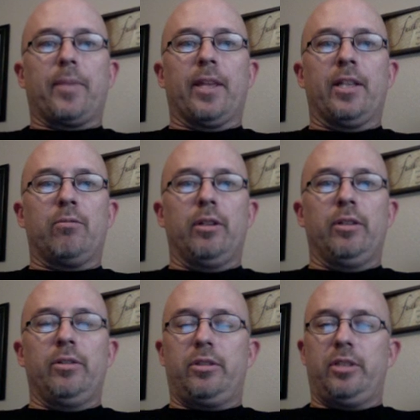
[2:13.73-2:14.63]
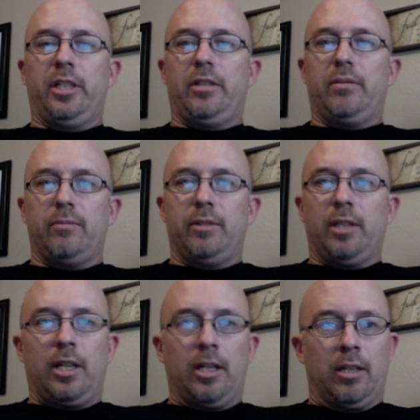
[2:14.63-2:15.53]
It's what you see,
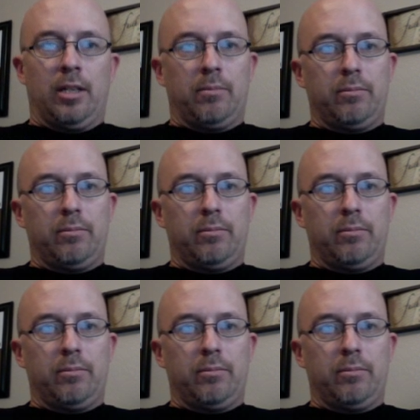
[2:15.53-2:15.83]
the